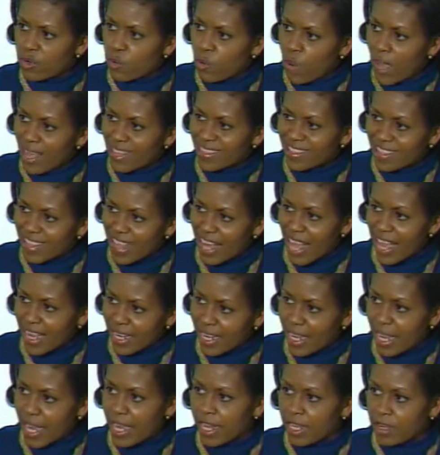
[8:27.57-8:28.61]
who has
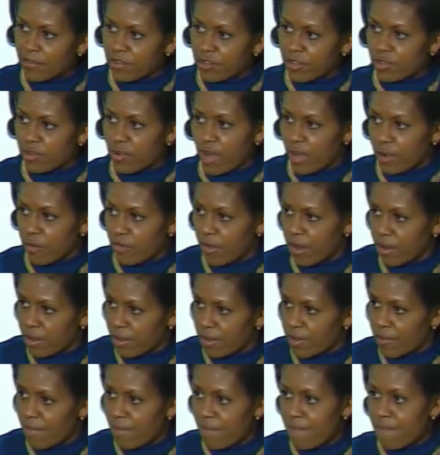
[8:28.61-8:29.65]
that kind of a track
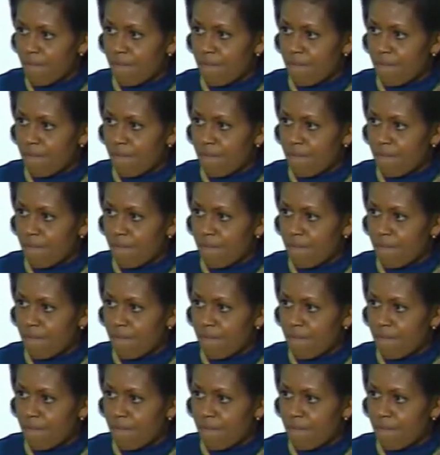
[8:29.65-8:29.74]
record.